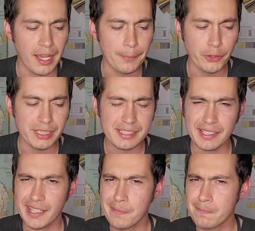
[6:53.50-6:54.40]
I'm going to
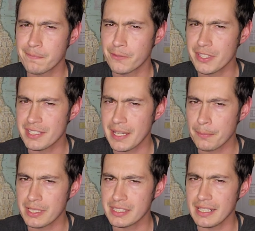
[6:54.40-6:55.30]
say, for the
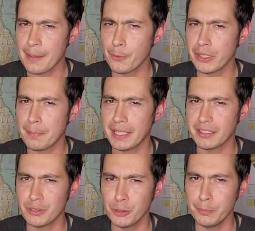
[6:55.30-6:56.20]
same reason, I'm going to
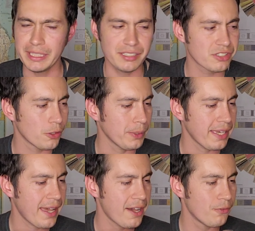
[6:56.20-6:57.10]
pick 2B. So we
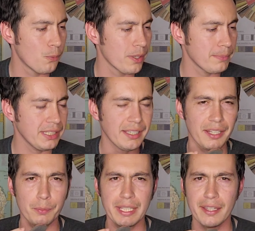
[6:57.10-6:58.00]
have 1B
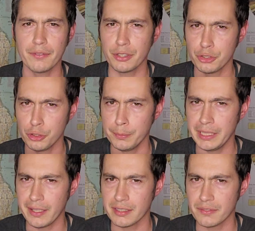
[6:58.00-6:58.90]
and we have
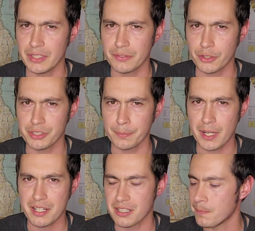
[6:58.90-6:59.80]
2B as of this first
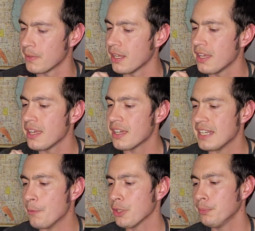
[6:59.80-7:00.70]
impression.
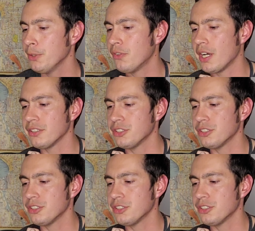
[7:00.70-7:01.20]
Now we'll move on